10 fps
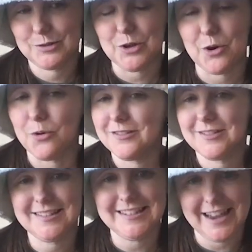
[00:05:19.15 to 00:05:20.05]
So
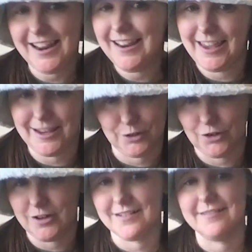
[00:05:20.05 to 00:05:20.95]

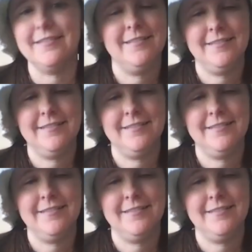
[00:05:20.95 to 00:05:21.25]
staycation